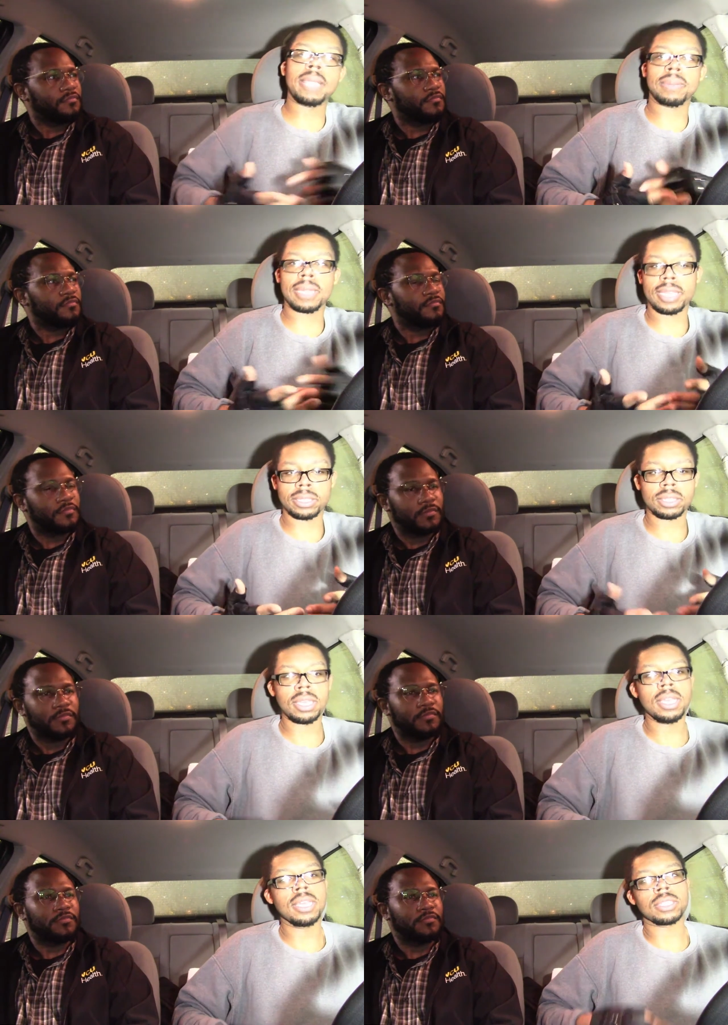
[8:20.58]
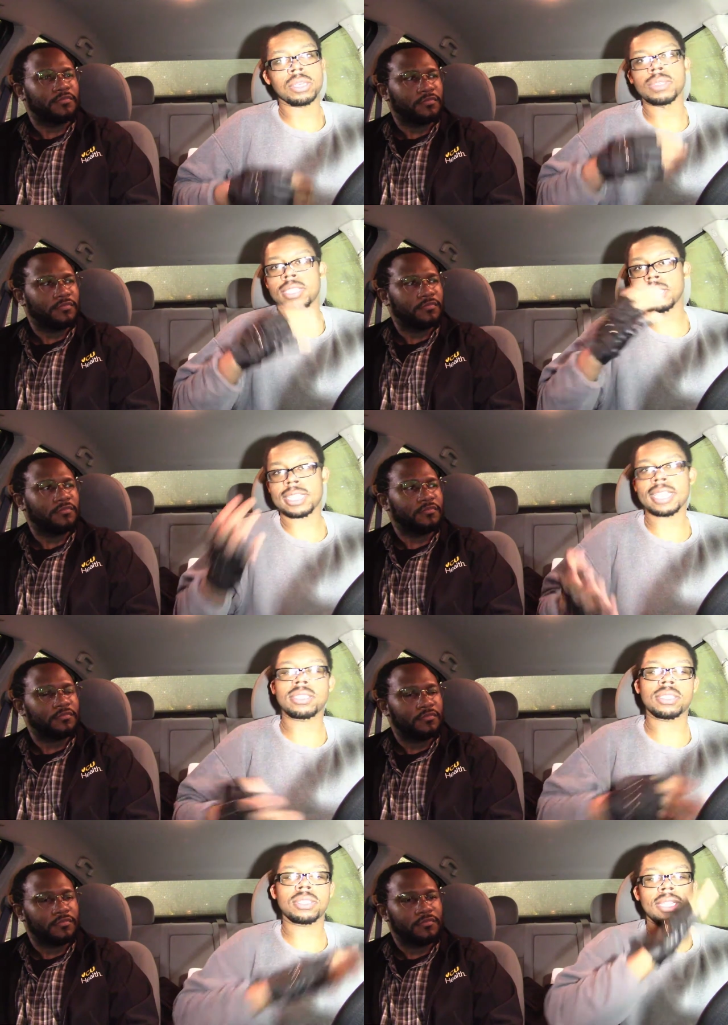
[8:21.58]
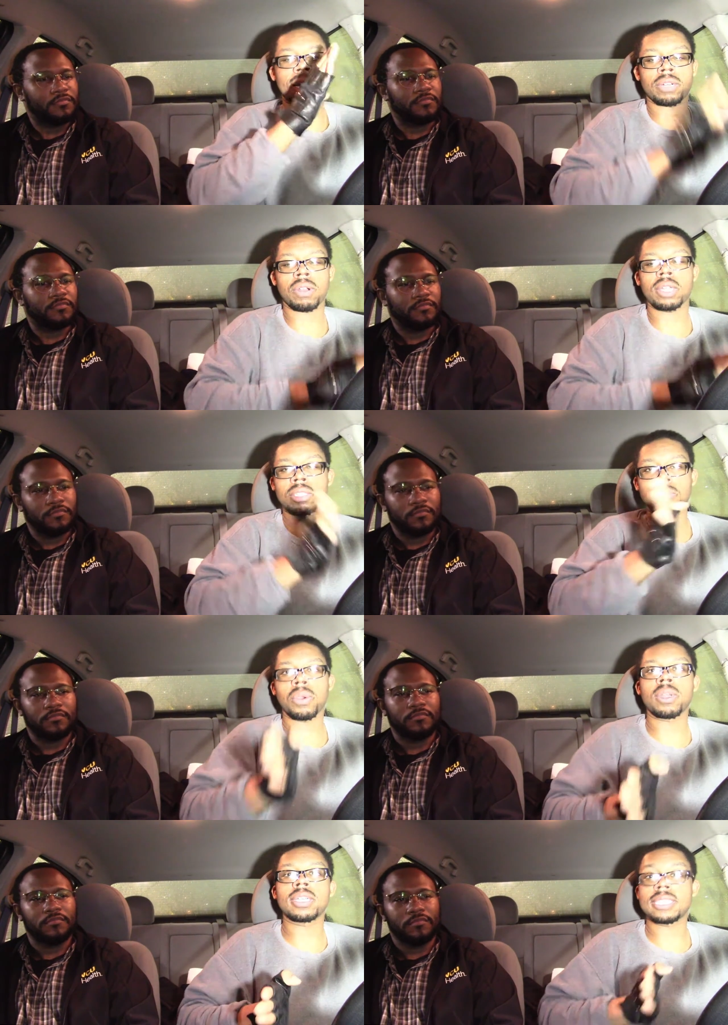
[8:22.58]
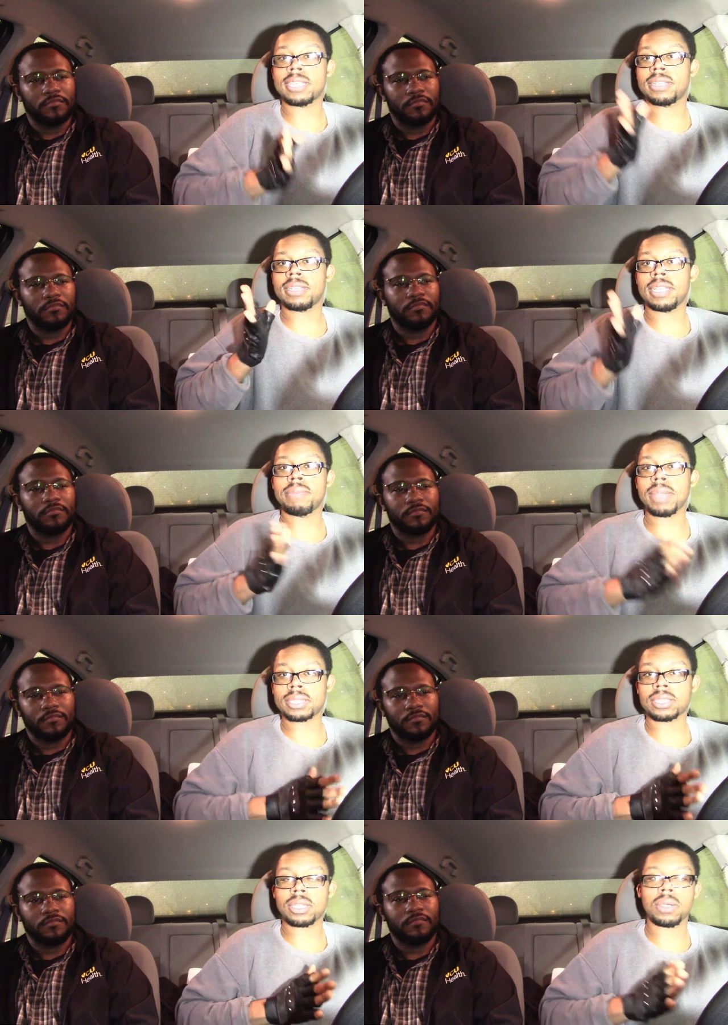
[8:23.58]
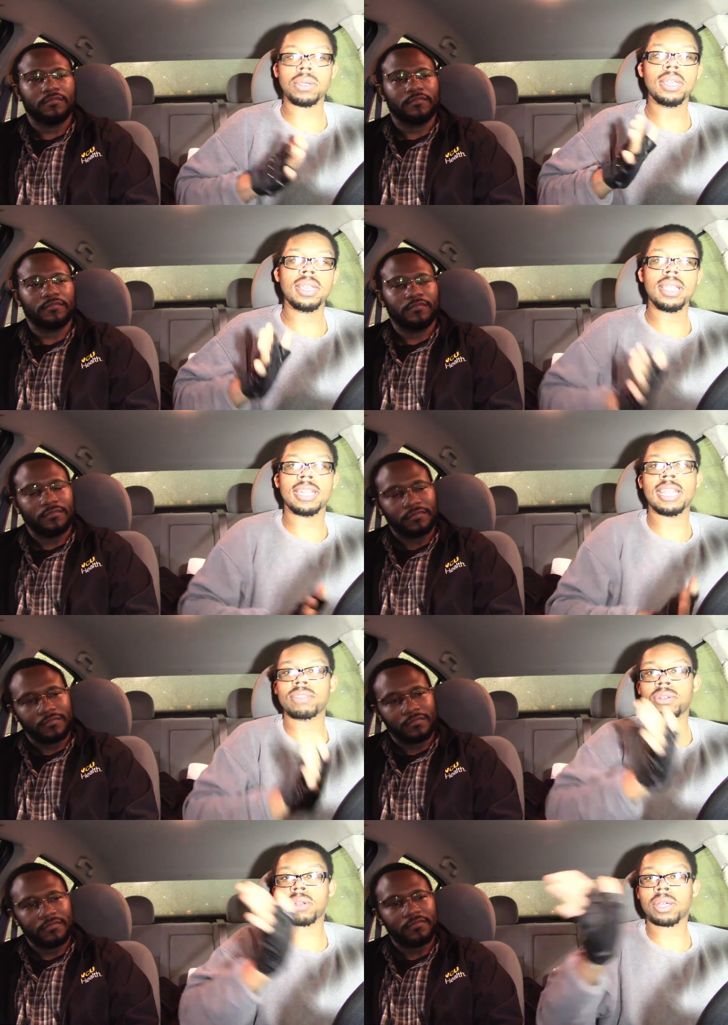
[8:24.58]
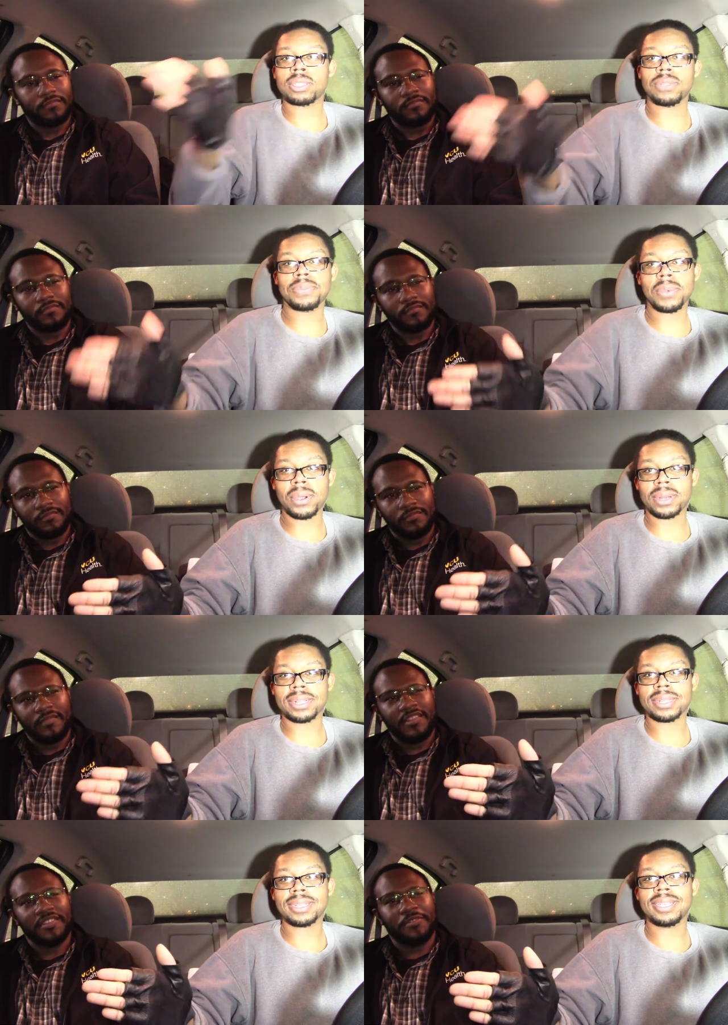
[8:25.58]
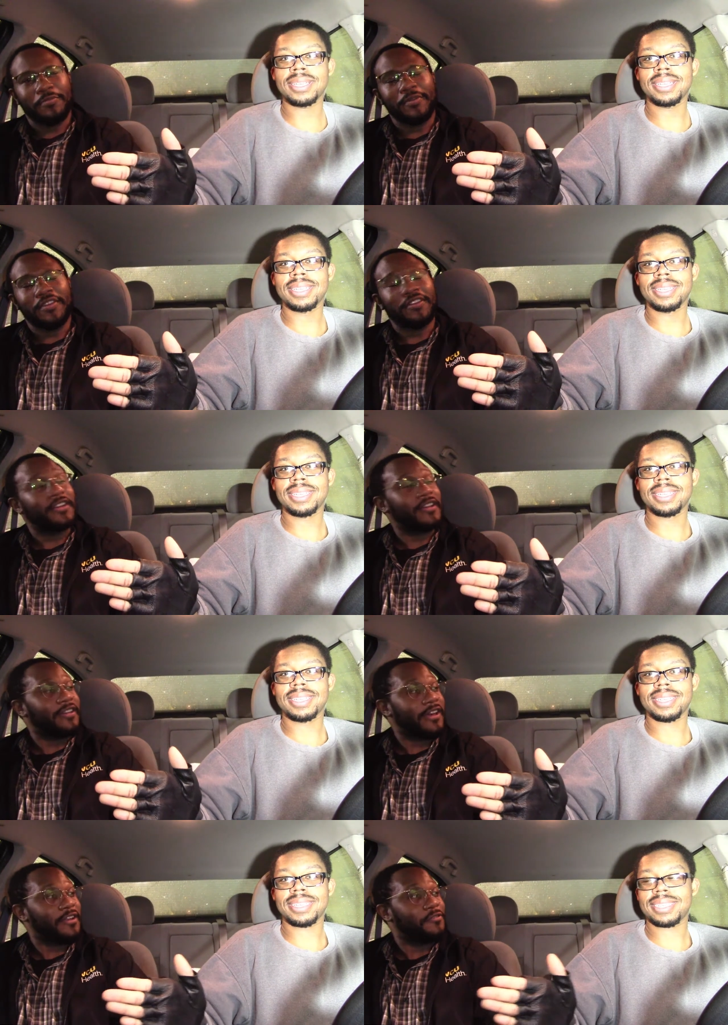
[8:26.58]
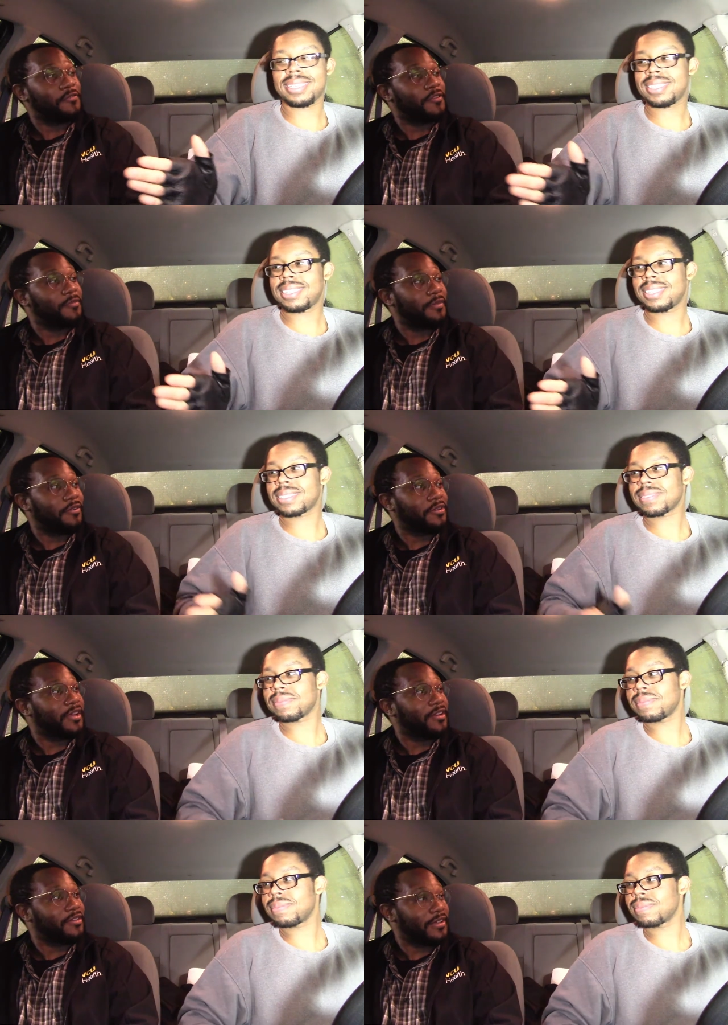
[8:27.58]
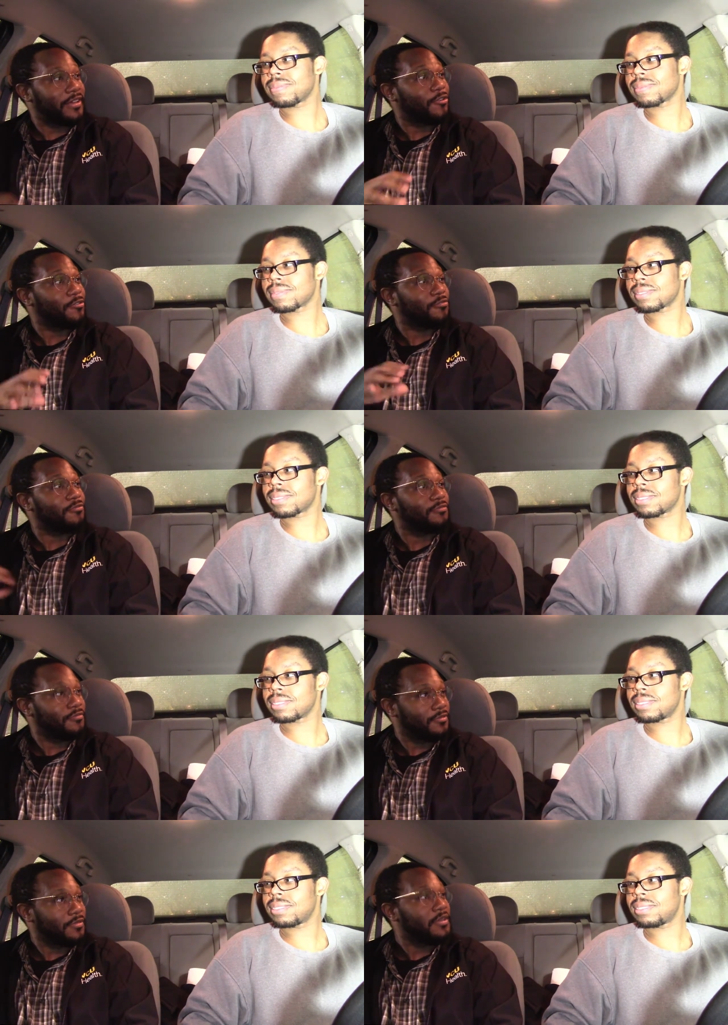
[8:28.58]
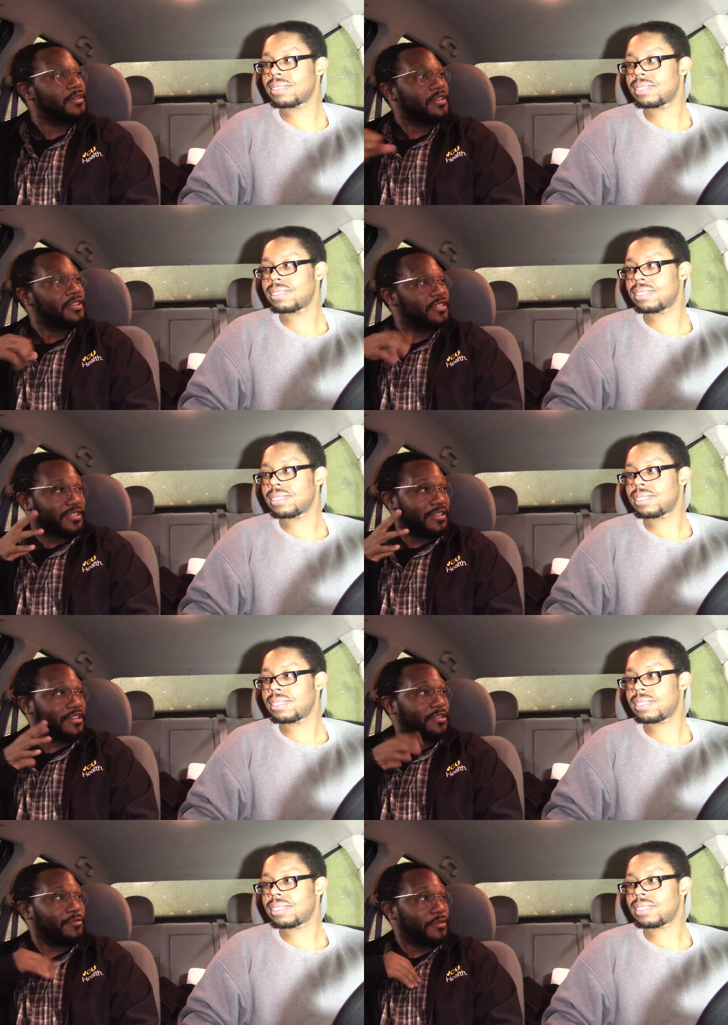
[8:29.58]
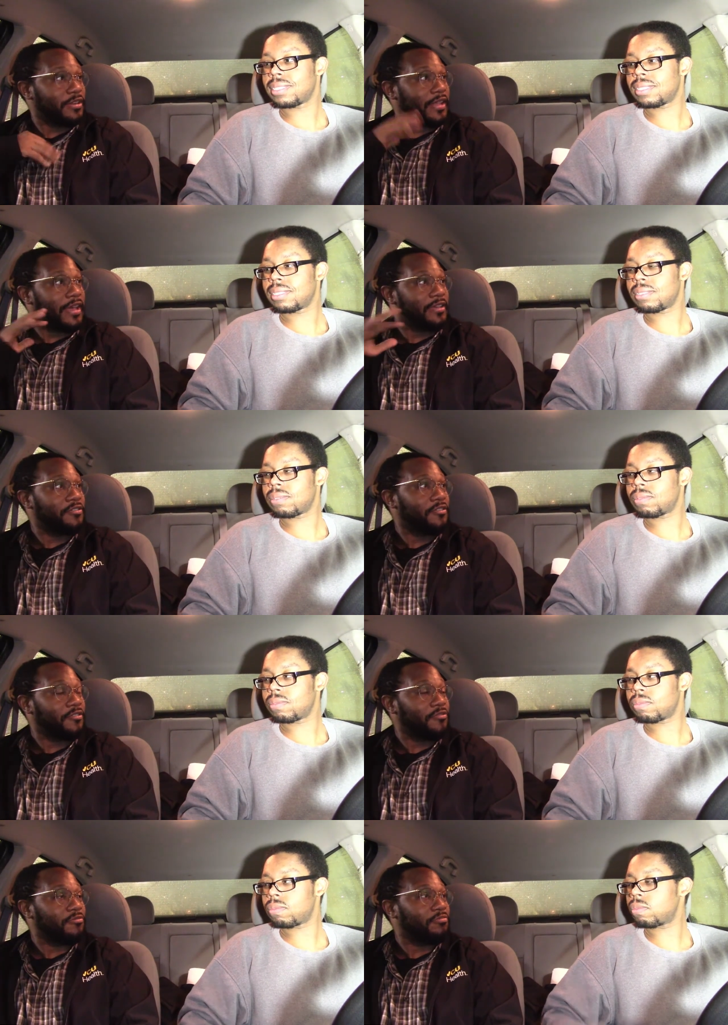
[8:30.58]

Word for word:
Speaker 1: place. So it's in Texas, so they got to cross the border because they're in Mexico, and they have to cross the border.
Speaker 2: Speaking of that, how do you feel about that that whole scene where like you know